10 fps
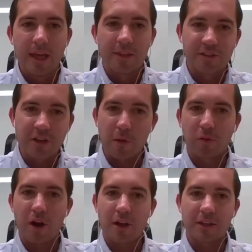The solid
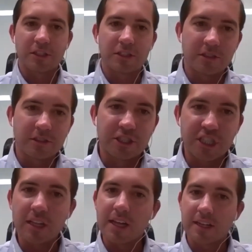product is
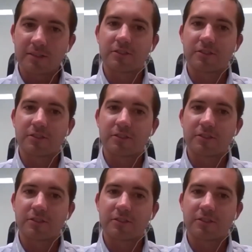Shell X,